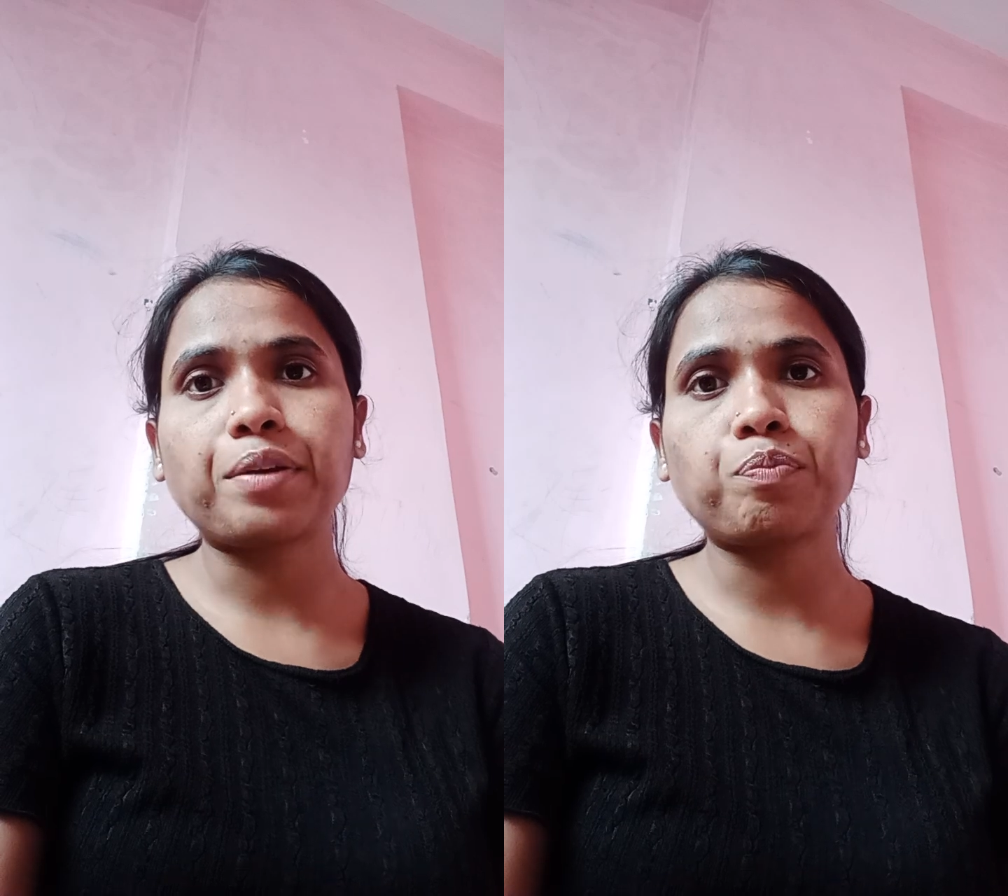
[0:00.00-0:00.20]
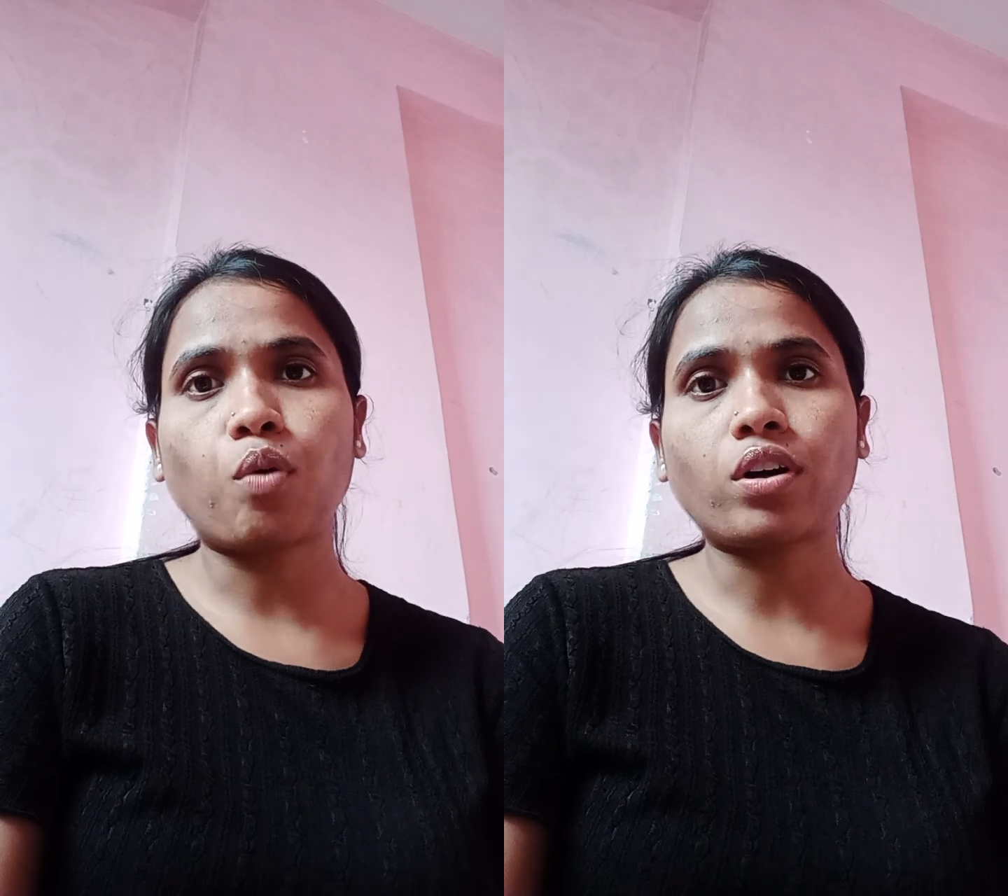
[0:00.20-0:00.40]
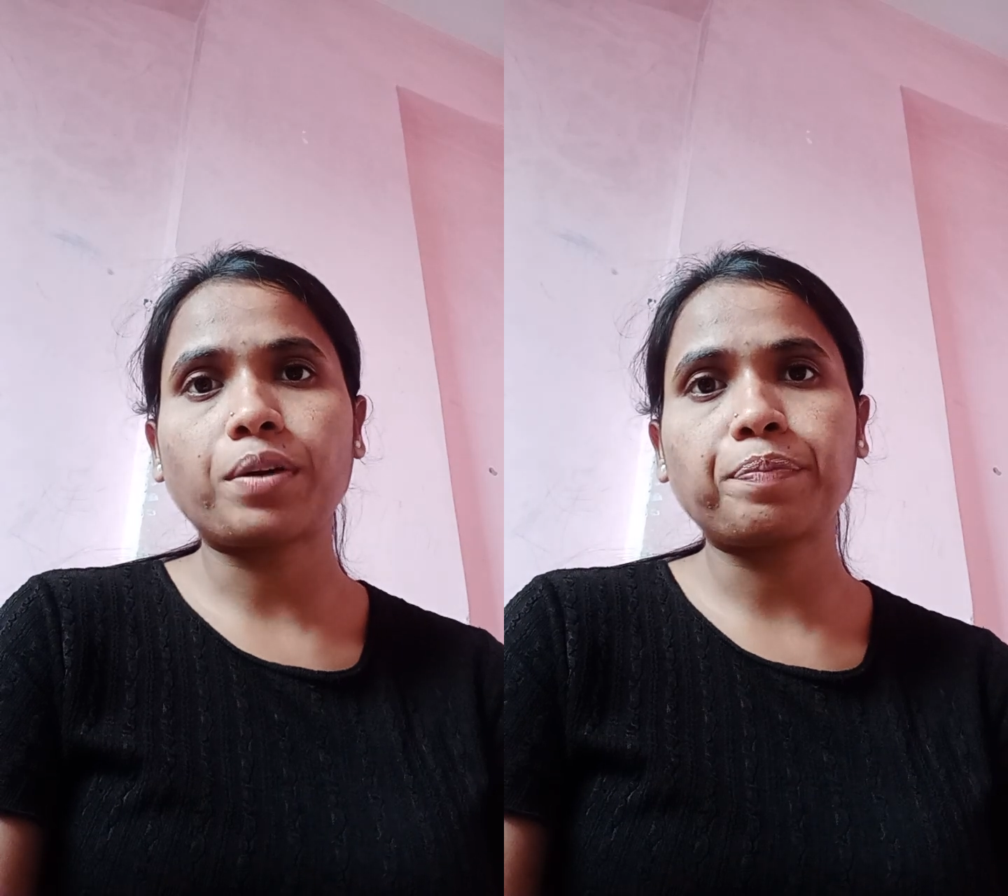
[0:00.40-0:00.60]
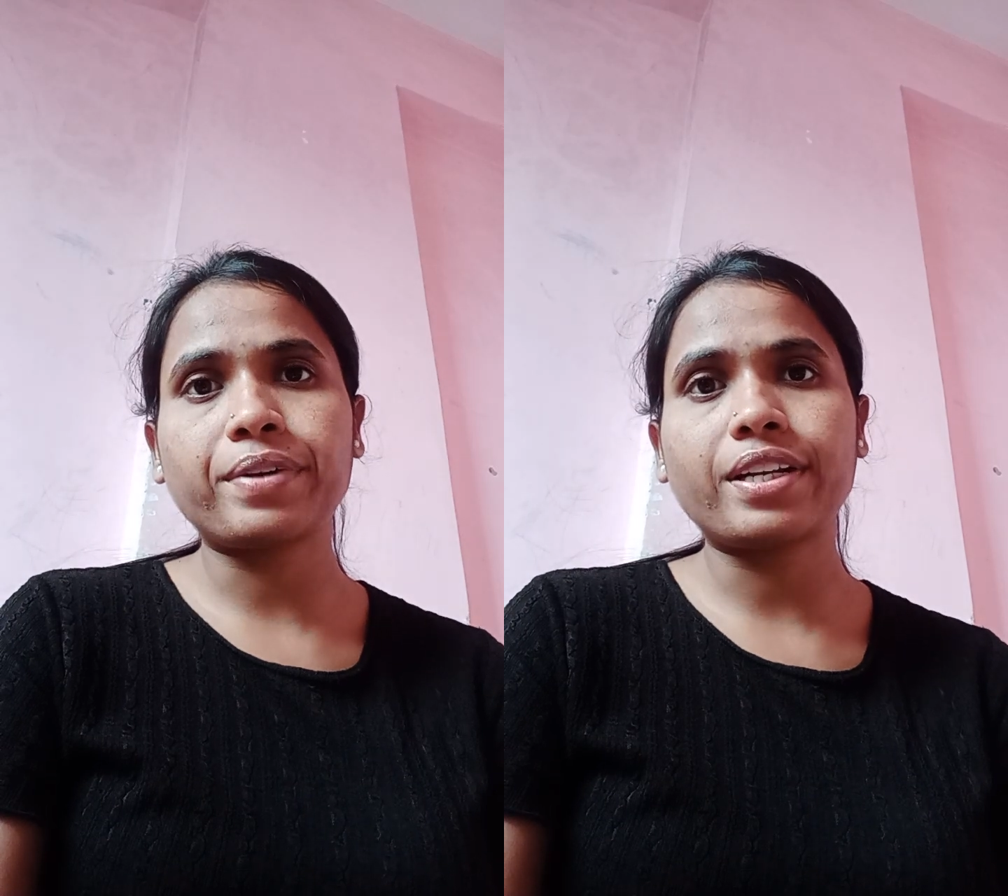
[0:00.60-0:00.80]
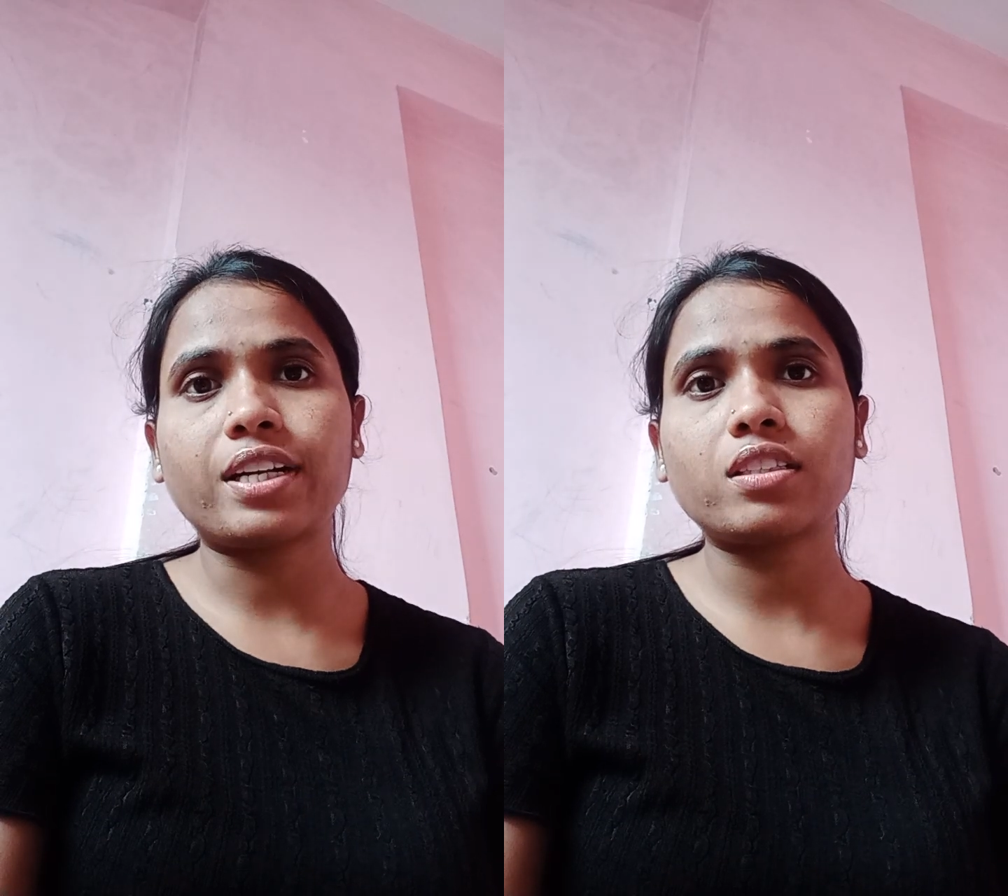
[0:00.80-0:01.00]
important
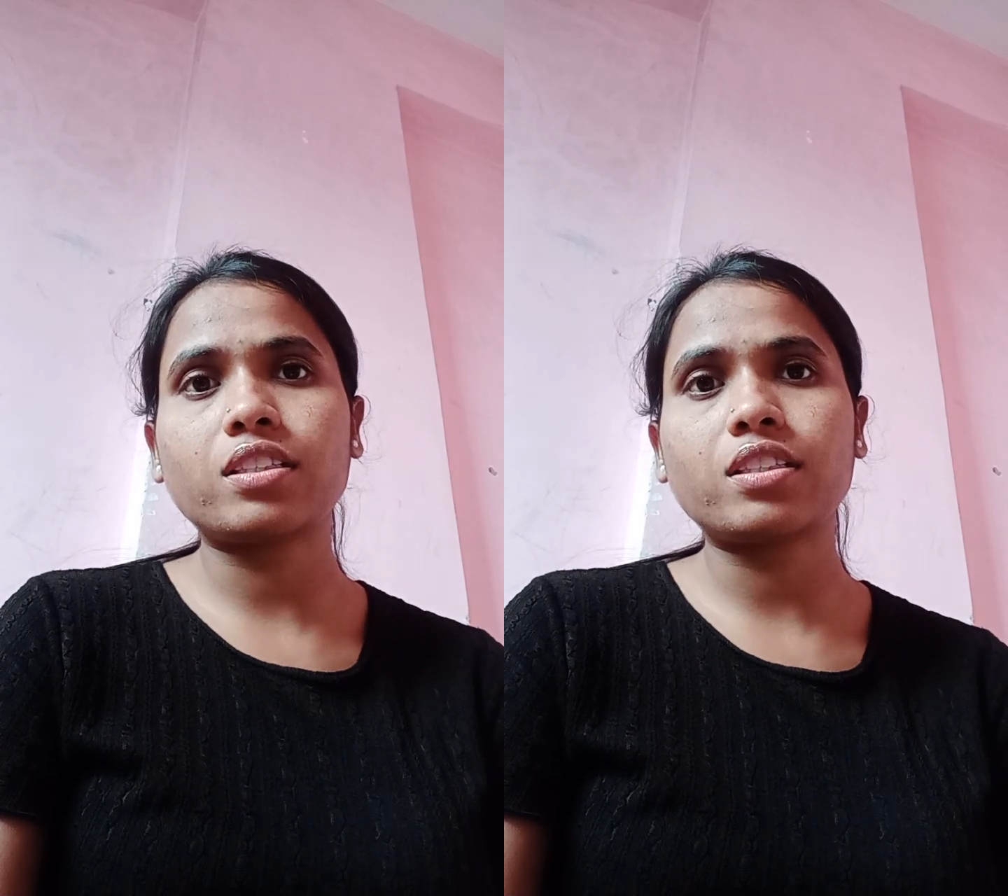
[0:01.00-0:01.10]
periods.